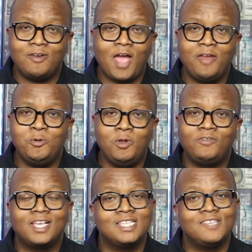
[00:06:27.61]
I don't
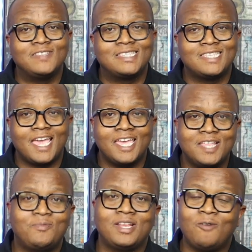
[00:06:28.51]
know if I can even
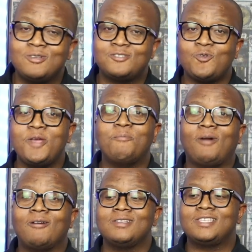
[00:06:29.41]
say it, but it was so
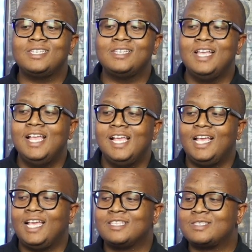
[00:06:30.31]
embarrassing.
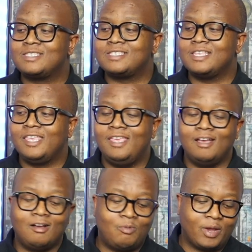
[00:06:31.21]
It's,
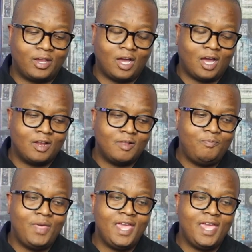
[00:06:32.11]
oh my God.